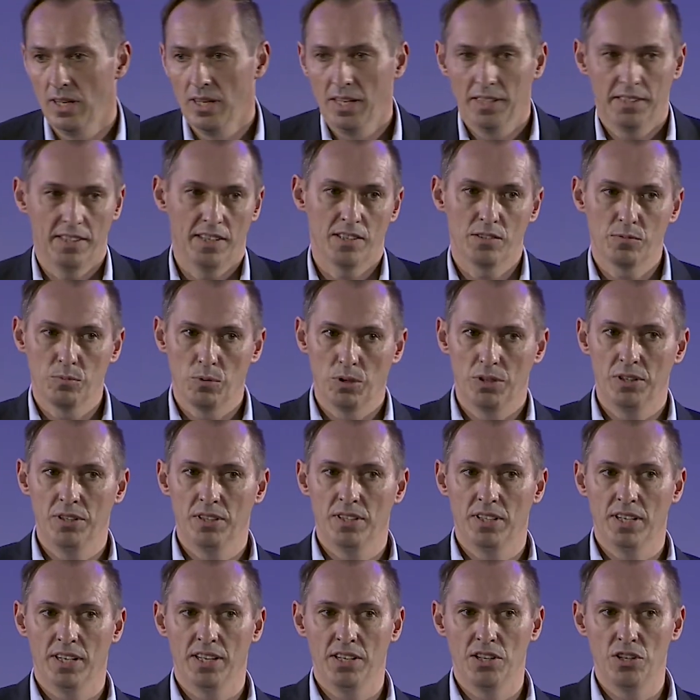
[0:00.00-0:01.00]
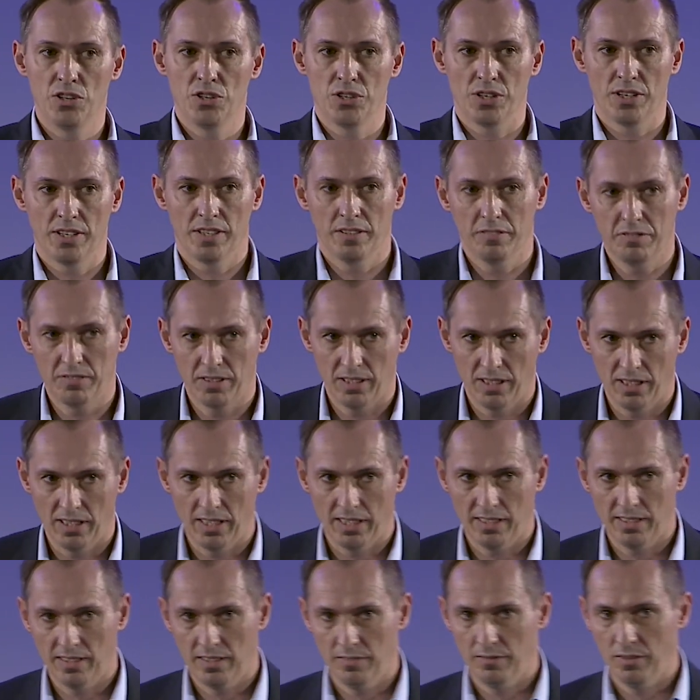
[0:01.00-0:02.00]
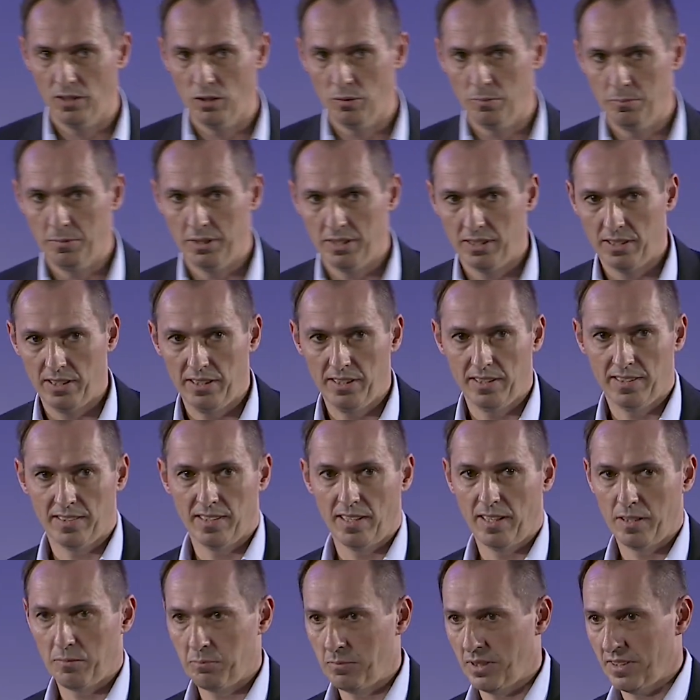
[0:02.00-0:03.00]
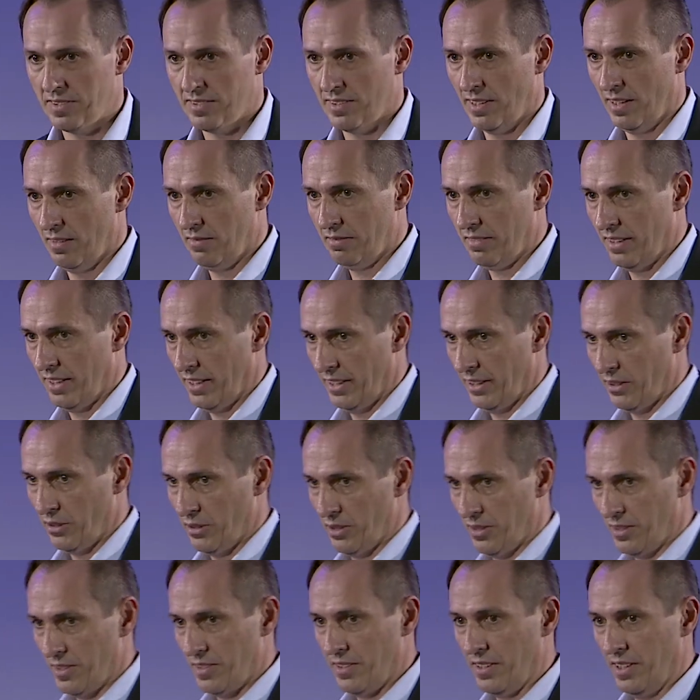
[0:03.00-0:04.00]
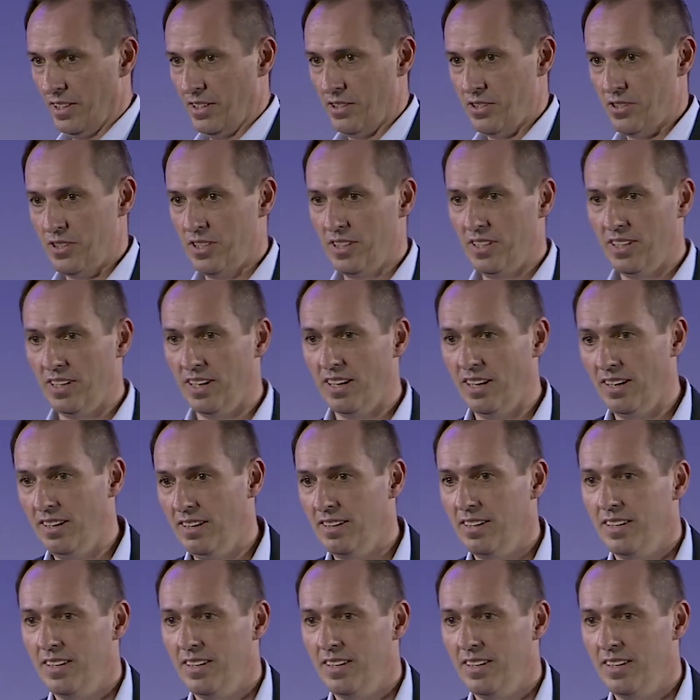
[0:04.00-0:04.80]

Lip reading: There's one danger if they let development leads like myself getting on a stage here